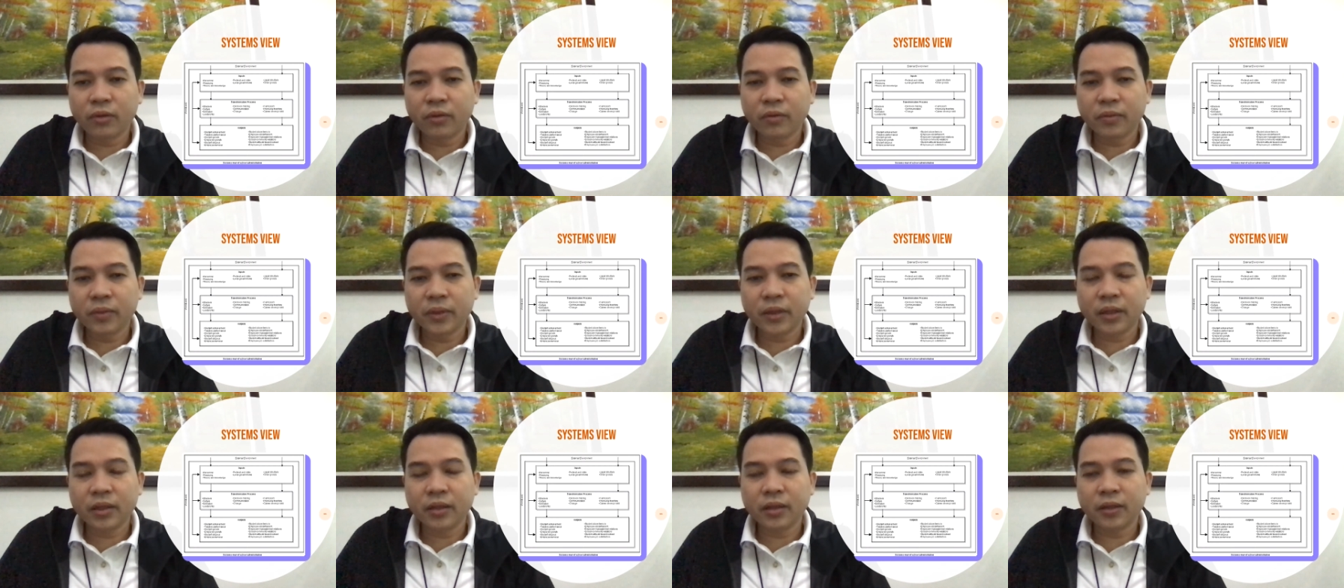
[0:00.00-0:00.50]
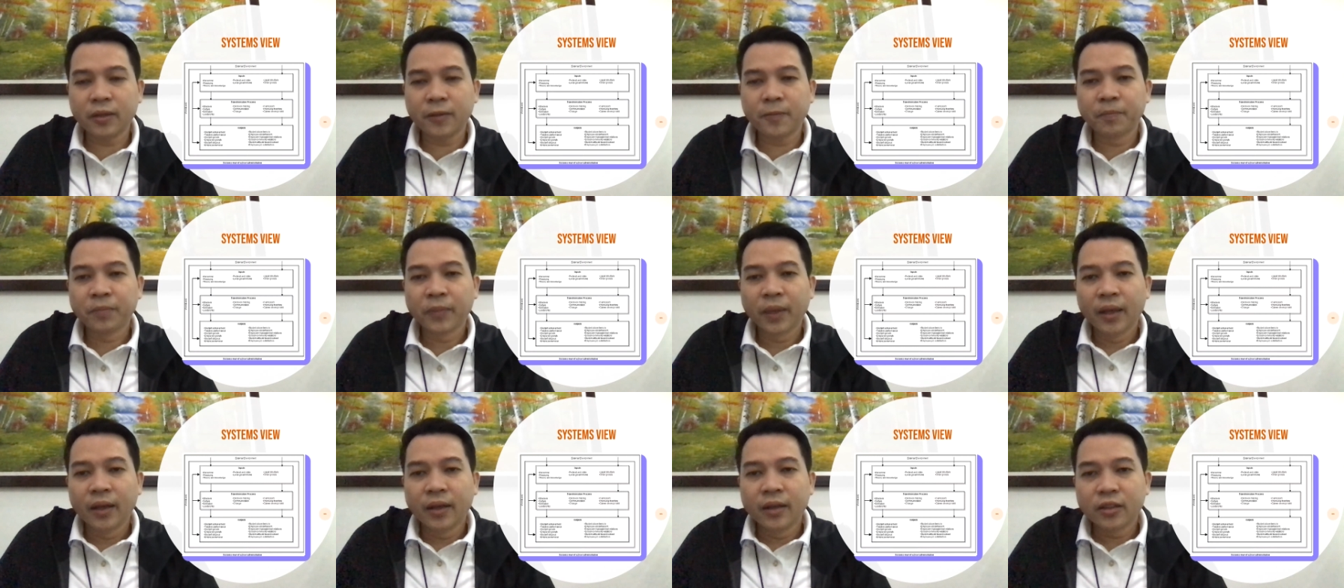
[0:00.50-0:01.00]
the
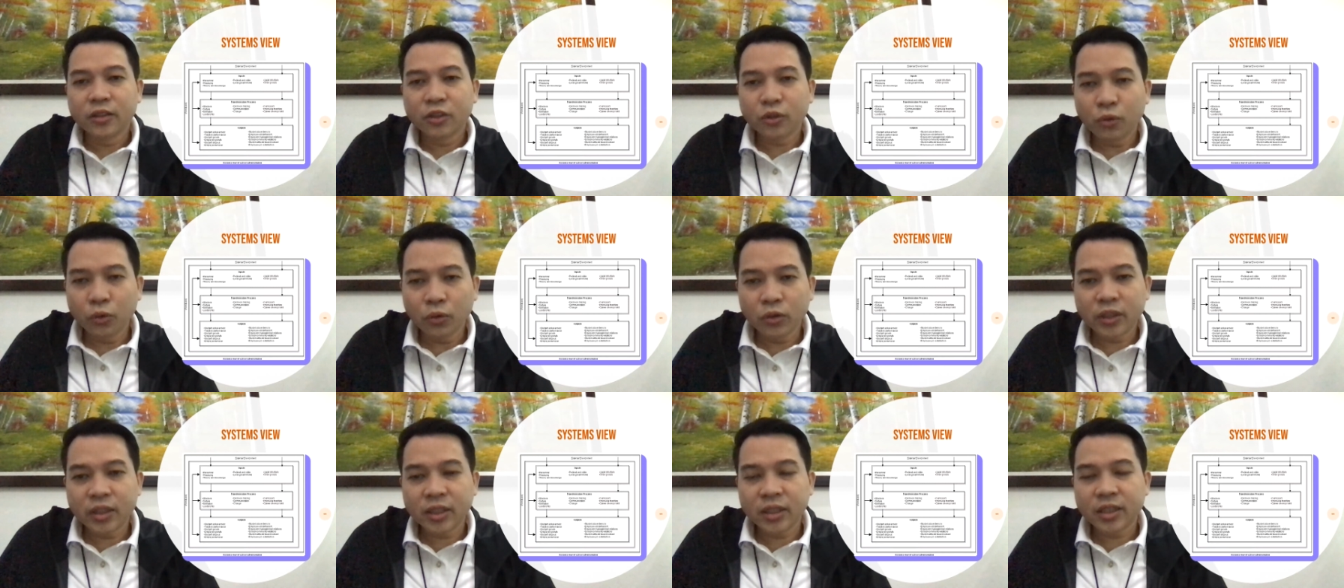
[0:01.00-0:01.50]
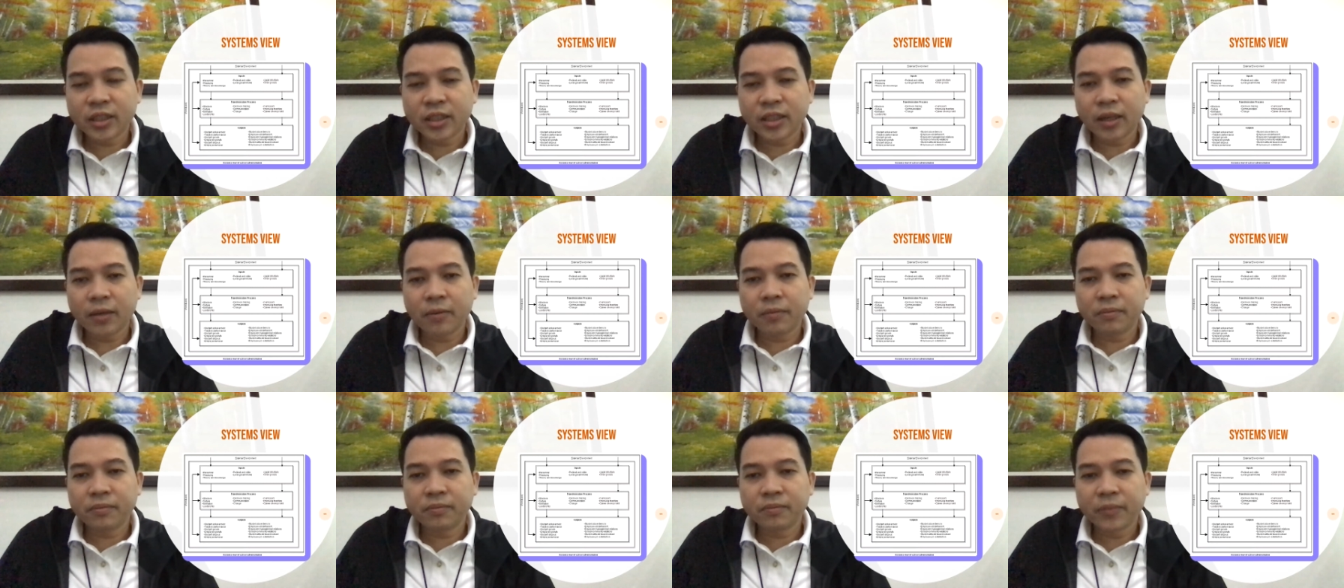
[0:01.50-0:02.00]
school
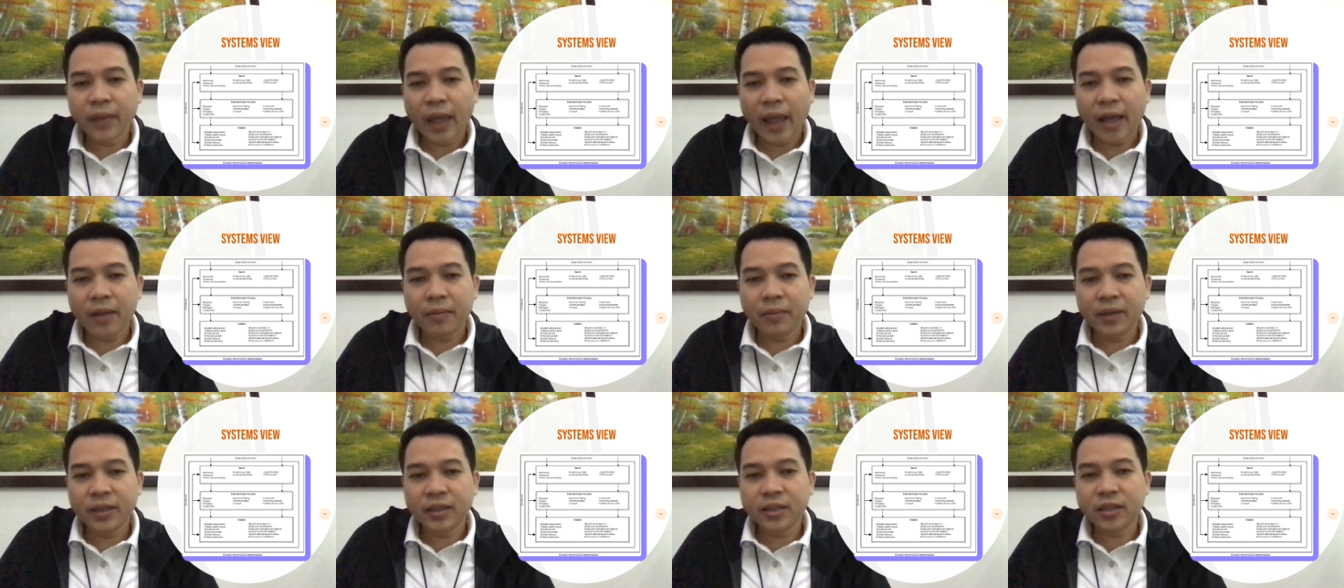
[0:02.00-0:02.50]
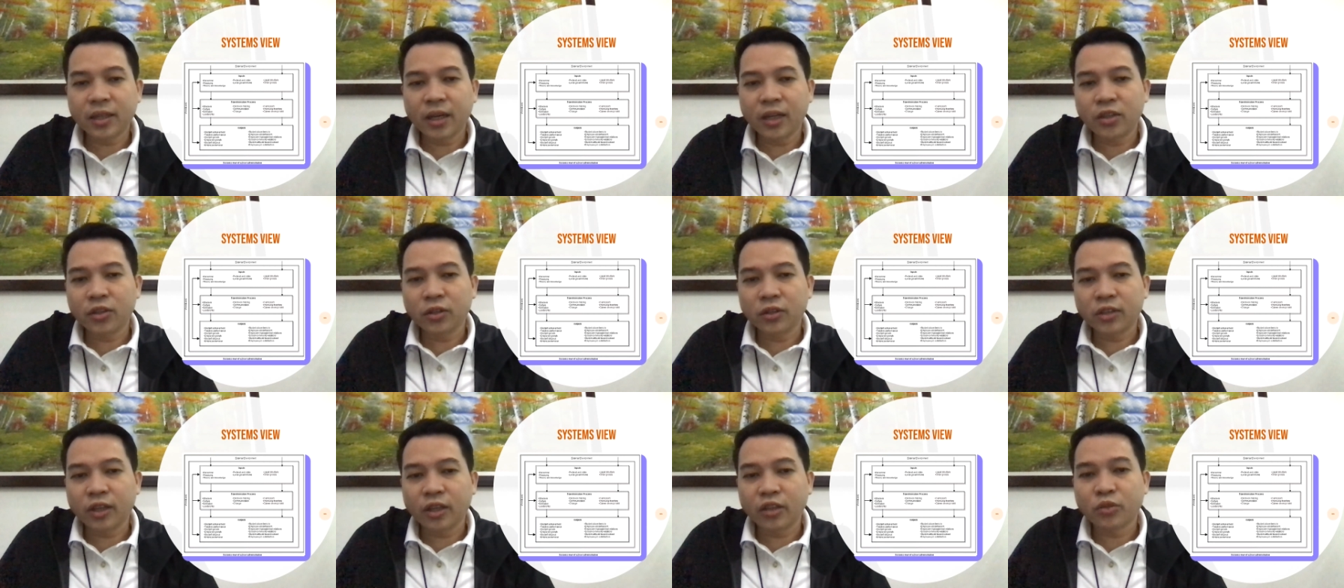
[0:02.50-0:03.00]
system
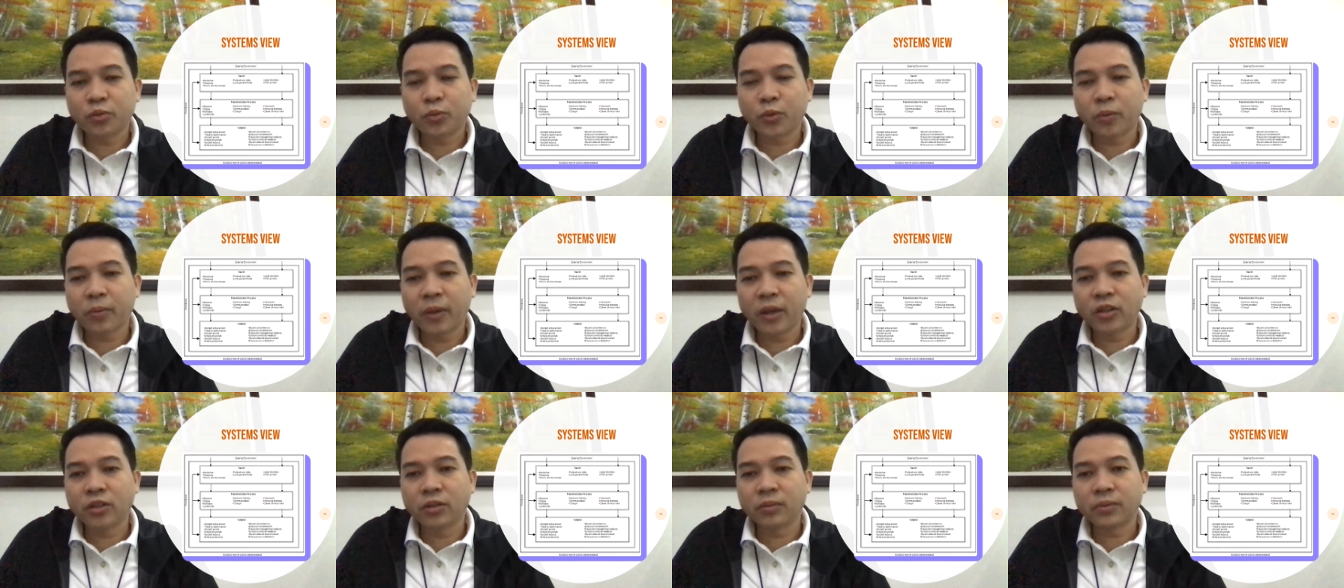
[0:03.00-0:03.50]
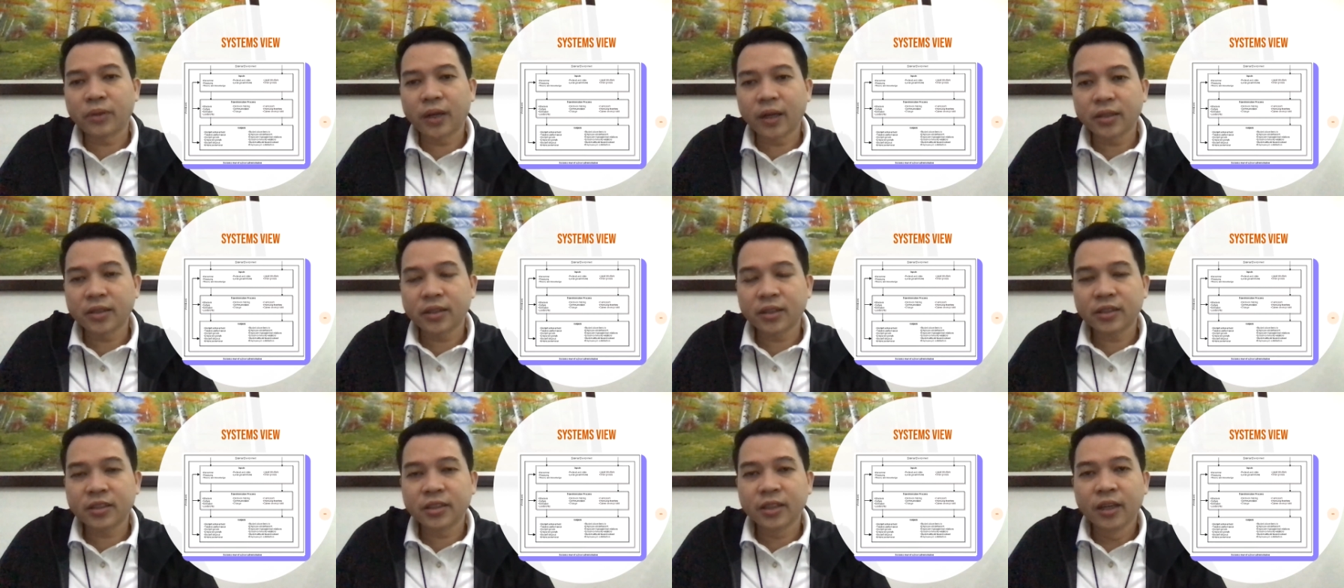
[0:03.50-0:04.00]
administration transformation
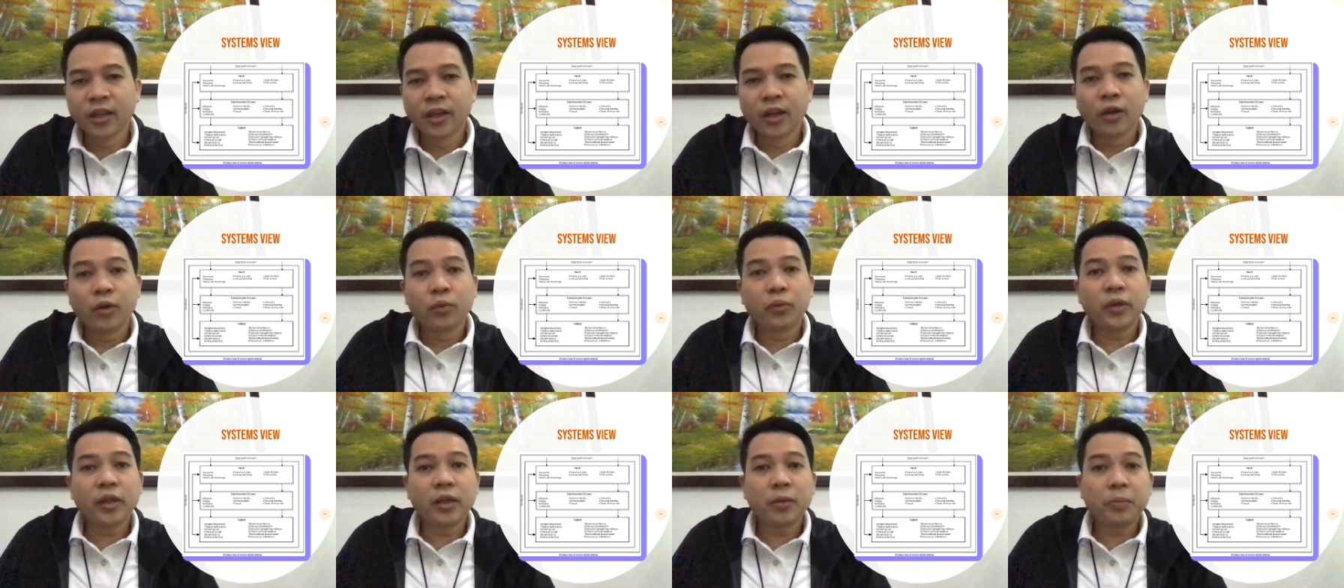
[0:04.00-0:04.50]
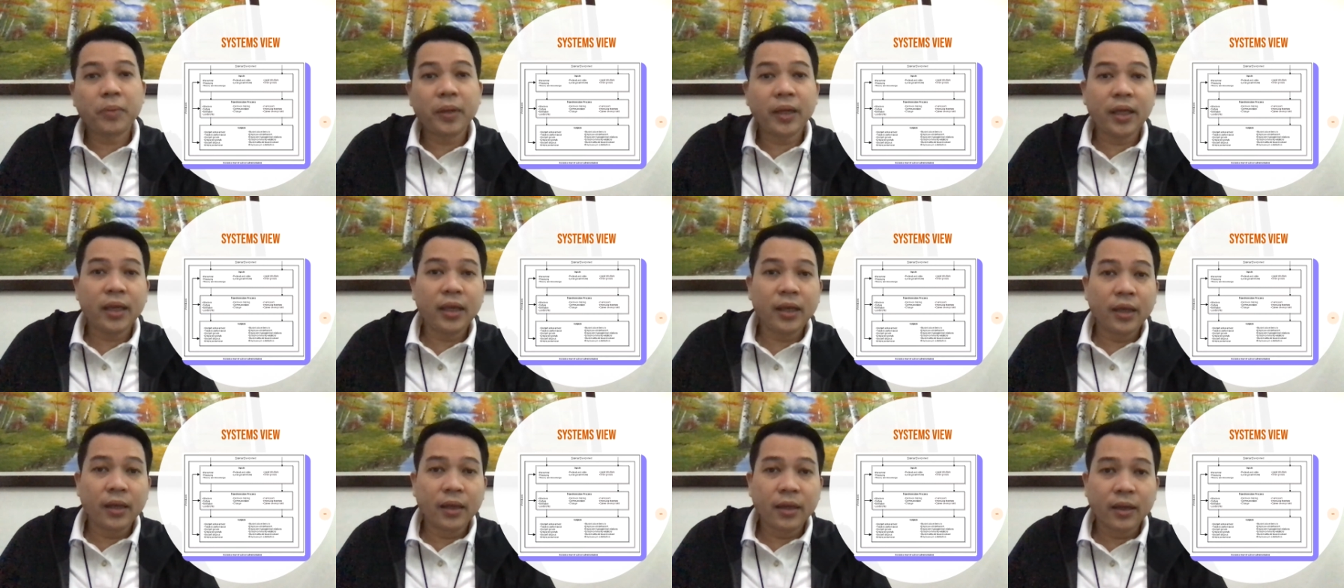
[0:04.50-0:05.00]
process will
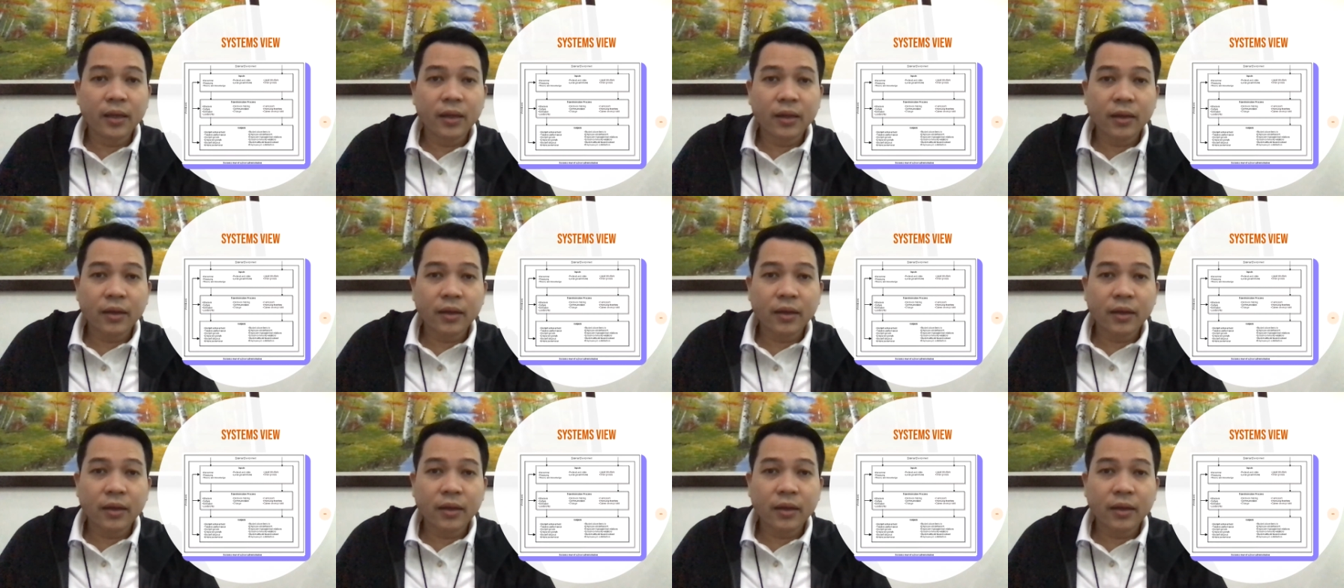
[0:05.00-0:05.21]
be